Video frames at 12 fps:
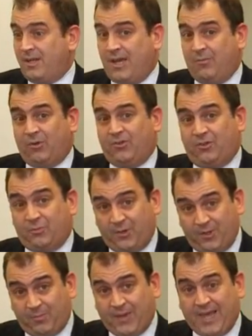And what
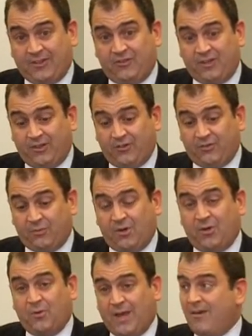disparate impact says is
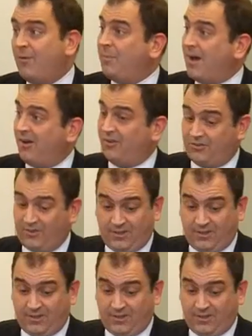where you have a policy